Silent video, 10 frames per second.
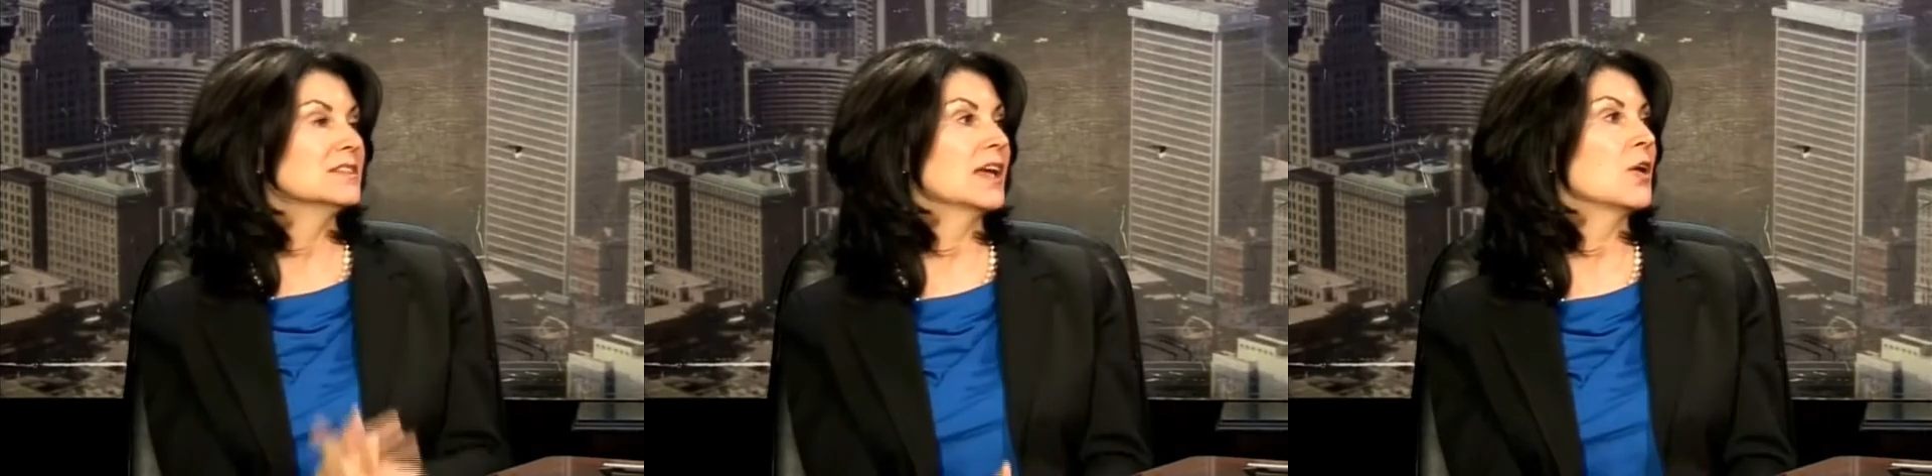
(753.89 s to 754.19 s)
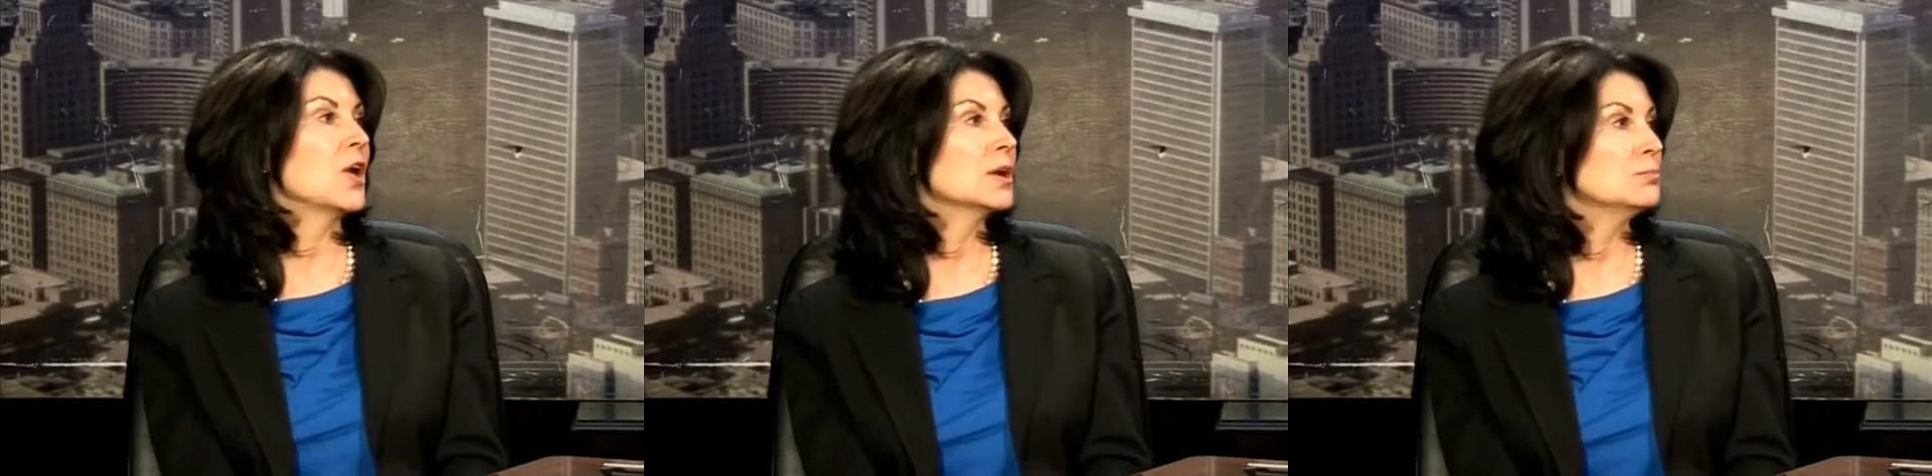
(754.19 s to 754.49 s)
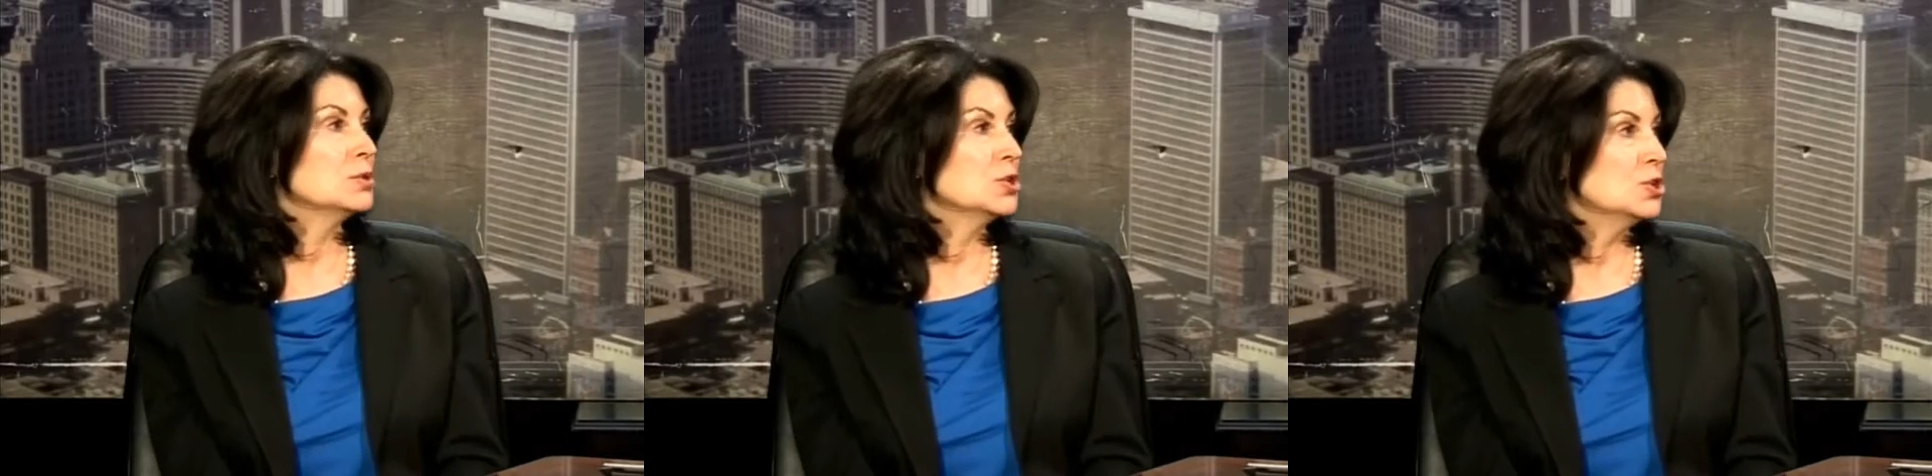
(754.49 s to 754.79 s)
take on a
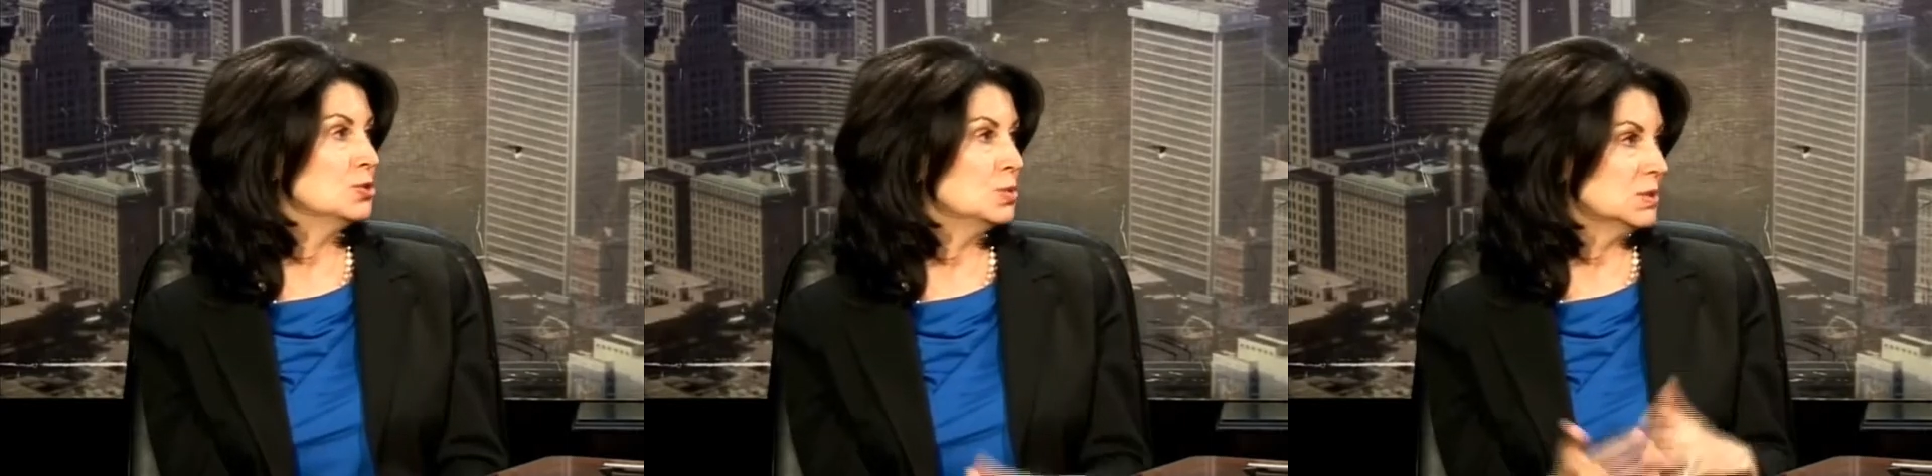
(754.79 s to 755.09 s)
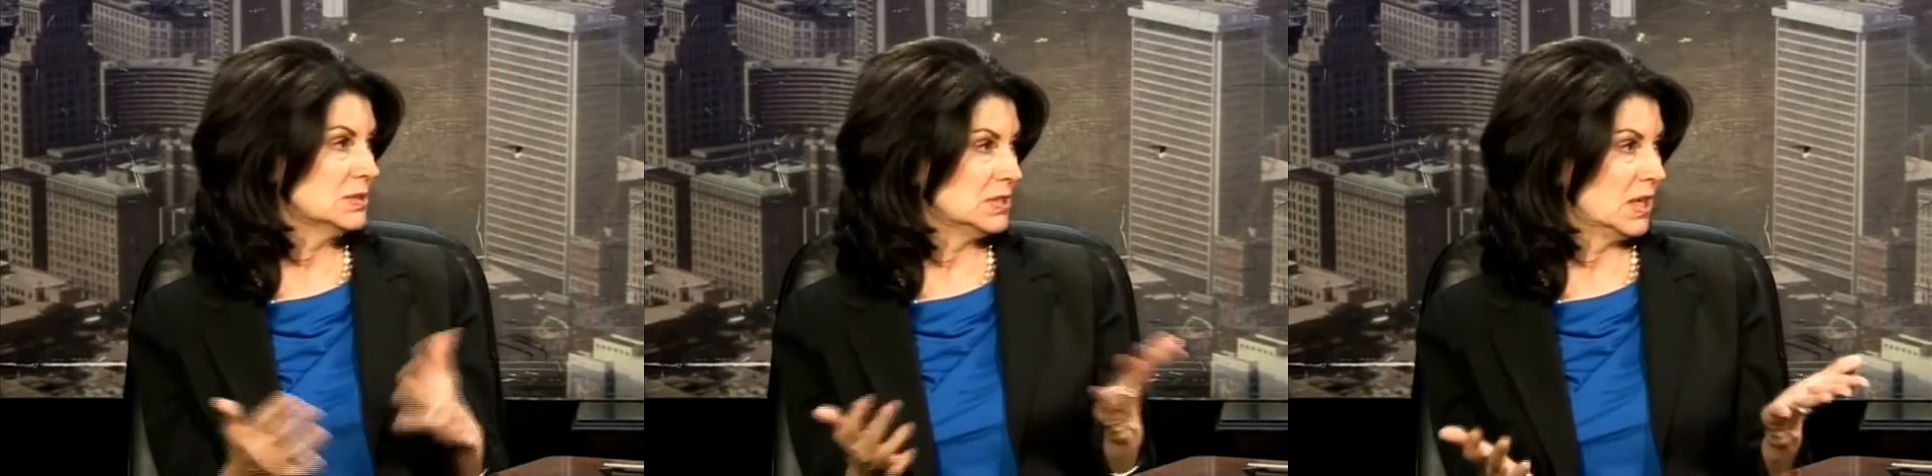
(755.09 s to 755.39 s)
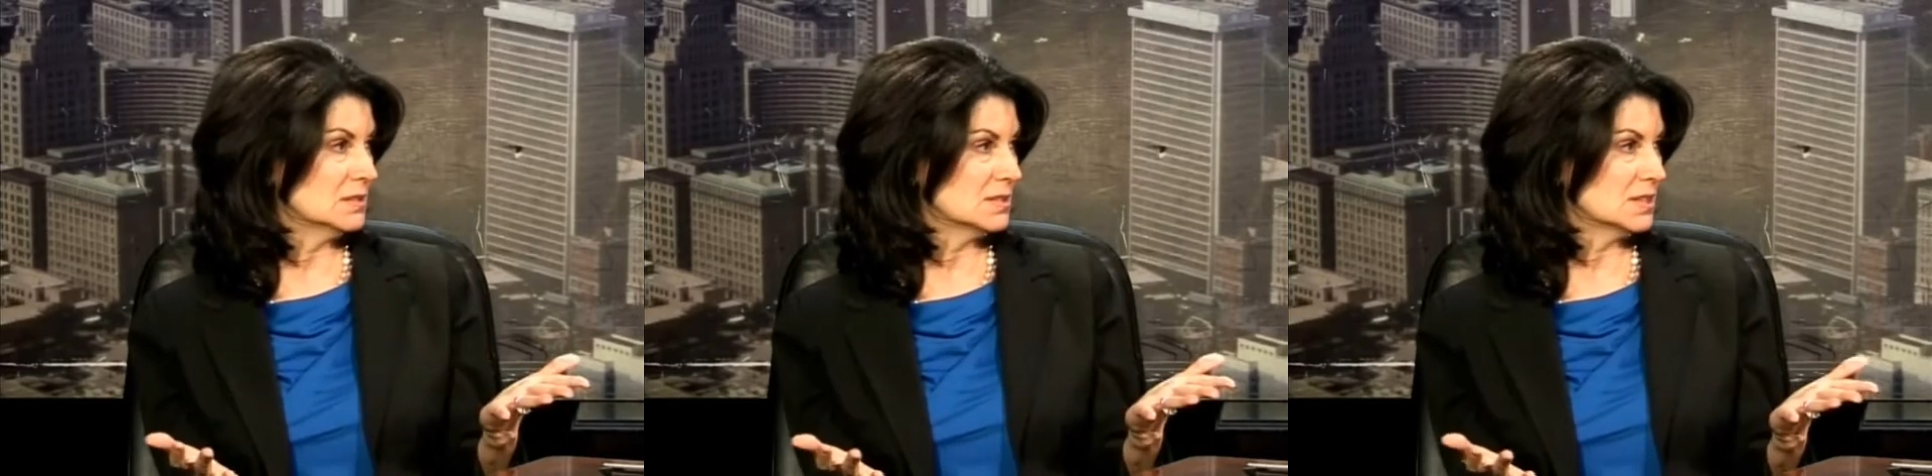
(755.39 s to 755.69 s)
blue
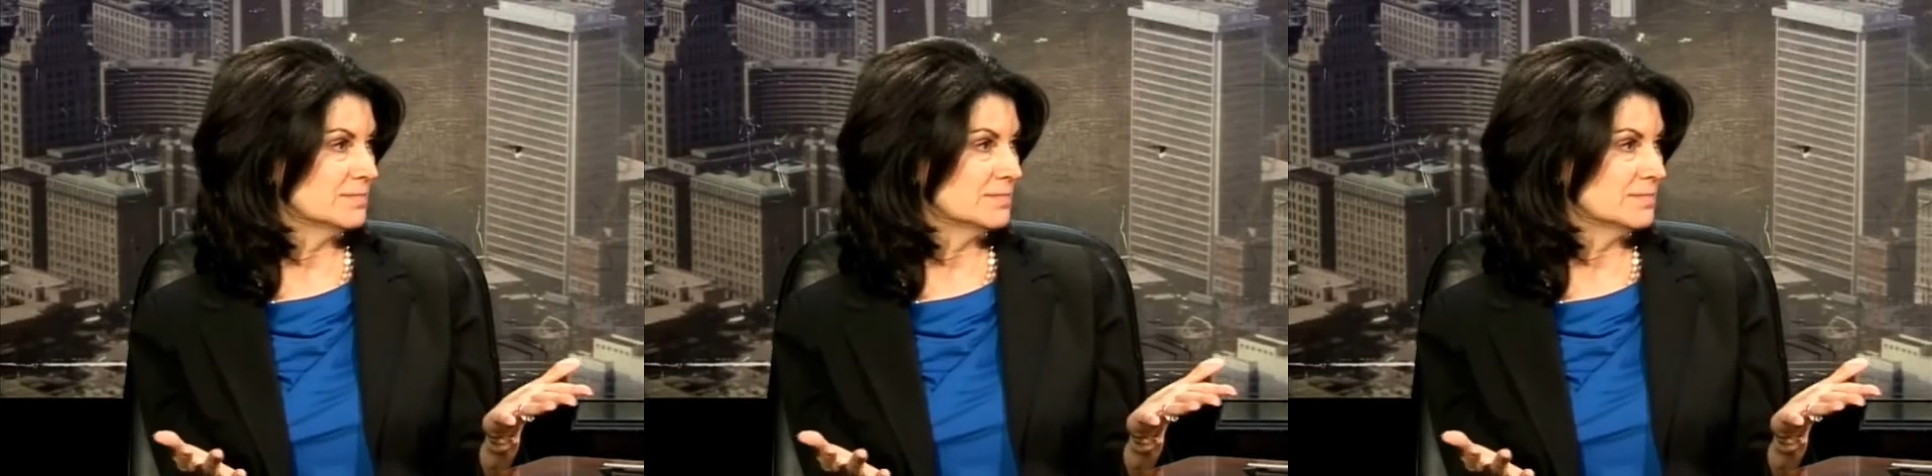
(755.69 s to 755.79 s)
tint.